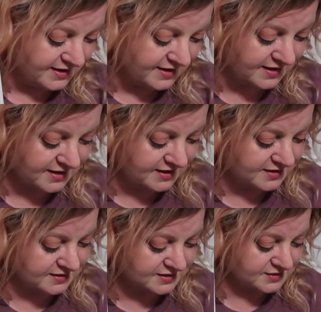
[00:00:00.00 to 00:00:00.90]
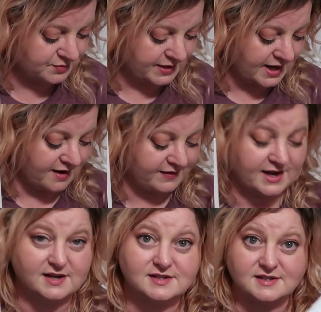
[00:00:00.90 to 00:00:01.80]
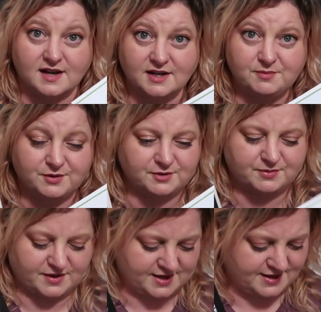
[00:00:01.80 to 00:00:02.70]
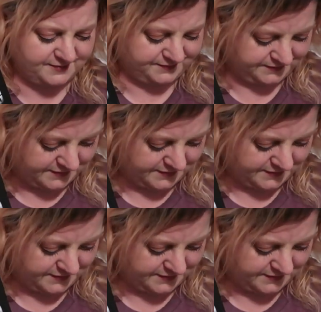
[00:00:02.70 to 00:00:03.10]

And we have a signed book plate.